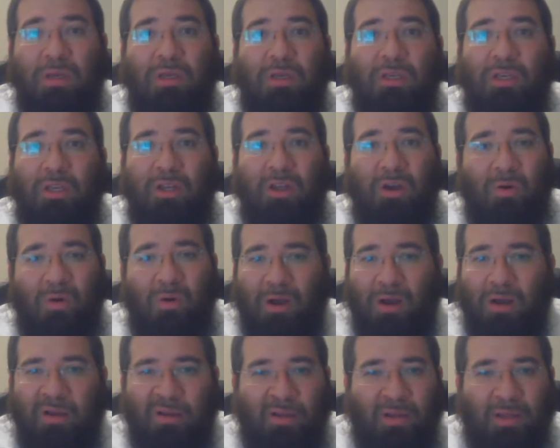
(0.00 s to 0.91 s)
you know
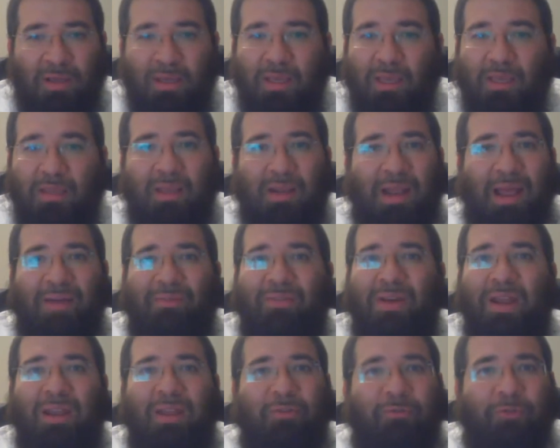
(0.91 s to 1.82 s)
what? He didn't have
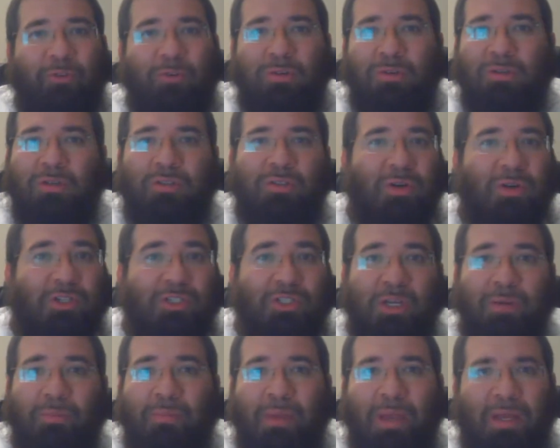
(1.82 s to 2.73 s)
any food, so
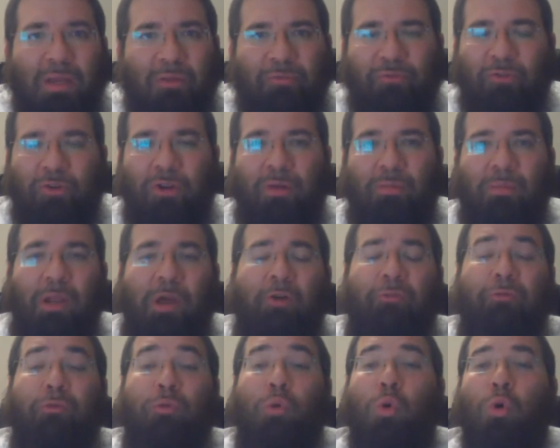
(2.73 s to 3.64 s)
Hashem made it for him. Now,
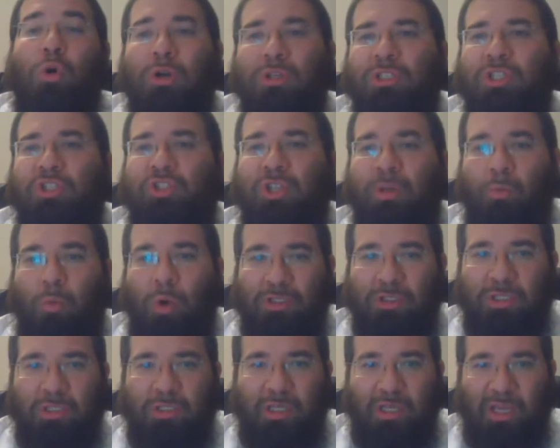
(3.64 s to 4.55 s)
of course, Hashem
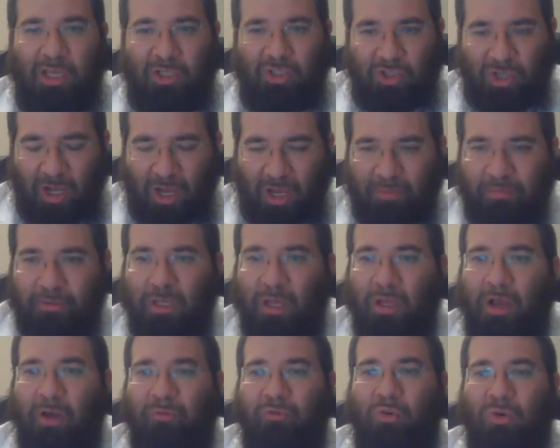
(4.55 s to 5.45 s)
wants us to get jobs.
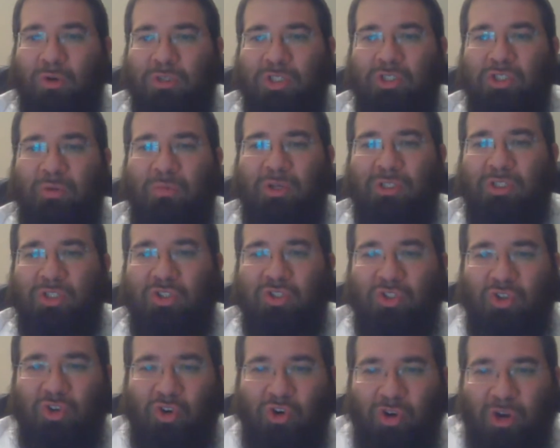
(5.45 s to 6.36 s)
Of course, Hashem wants
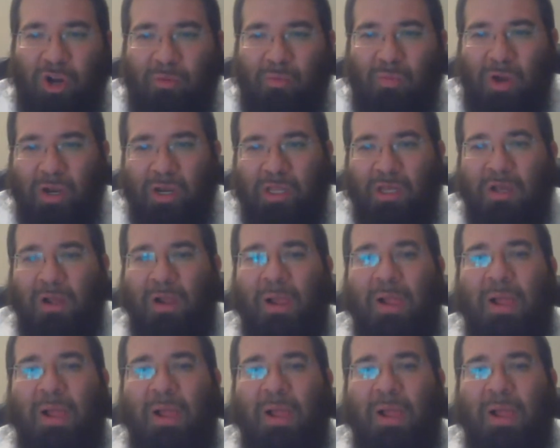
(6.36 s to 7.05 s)
us to earn our money.